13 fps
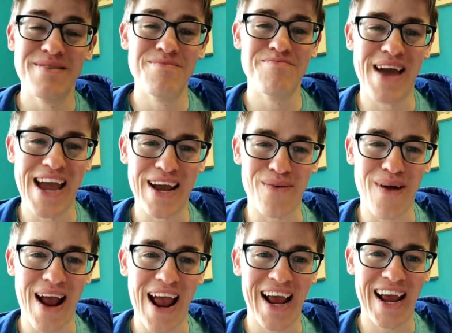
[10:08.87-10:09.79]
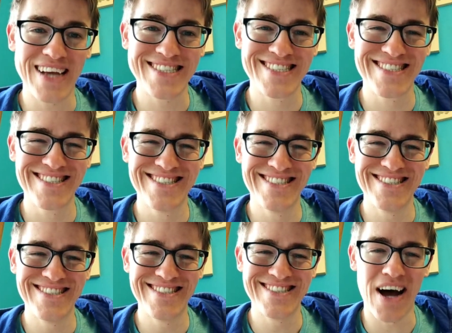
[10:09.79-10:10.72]
Bangarang.
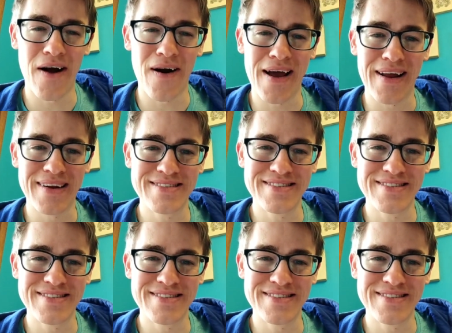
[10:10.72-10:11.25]
All right.